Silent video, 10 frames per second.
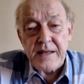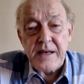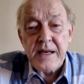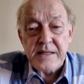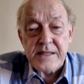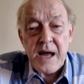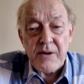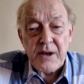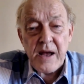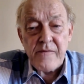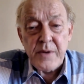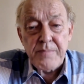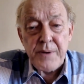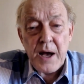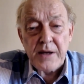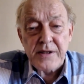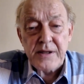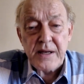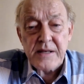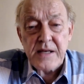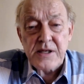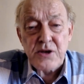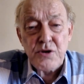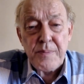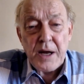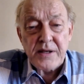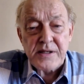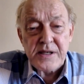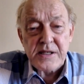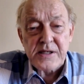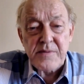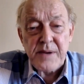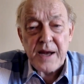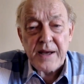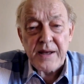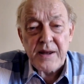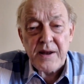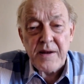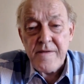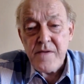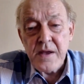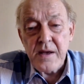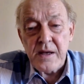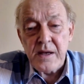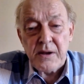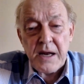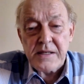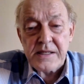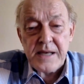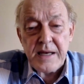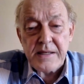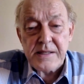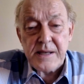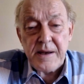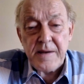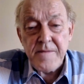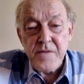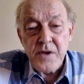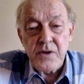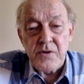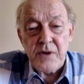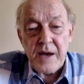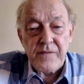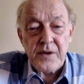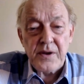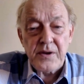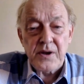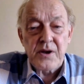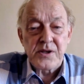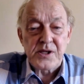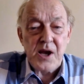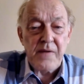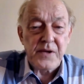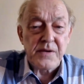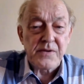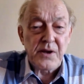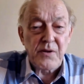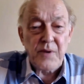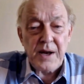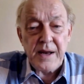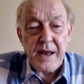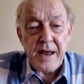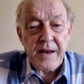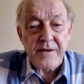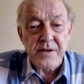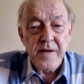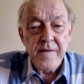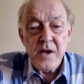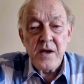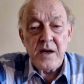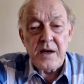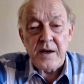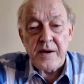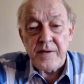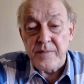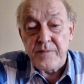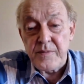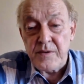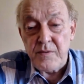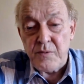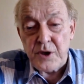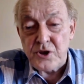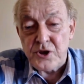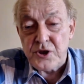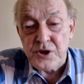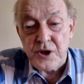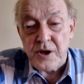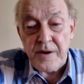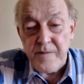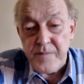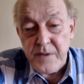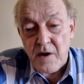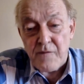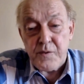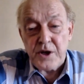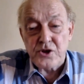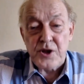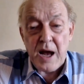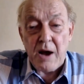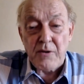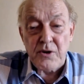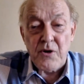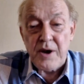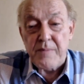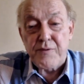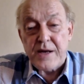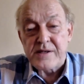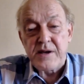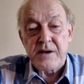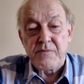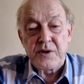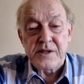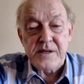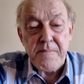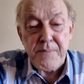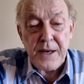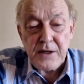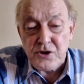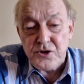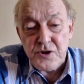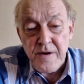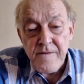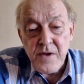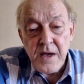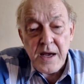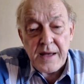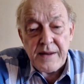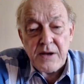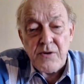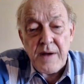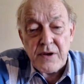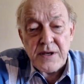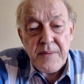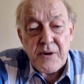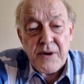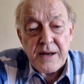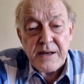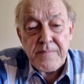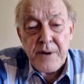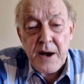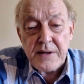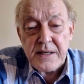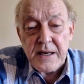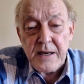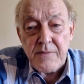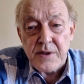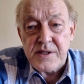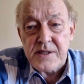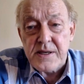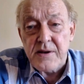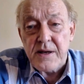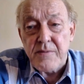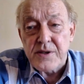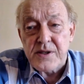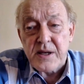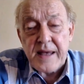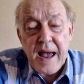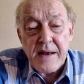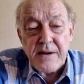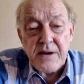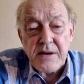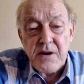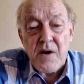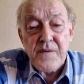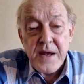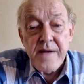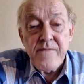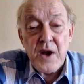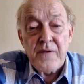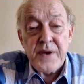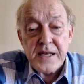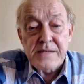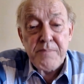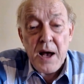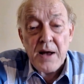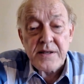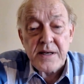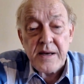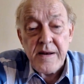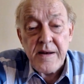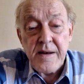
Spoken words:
It's now the government party. It's a two-party system, like in the United States. You have the conservatives on the one hand, of which the outgoing president was impeached. And then you have the Democratic Party. He was the candidate of his party.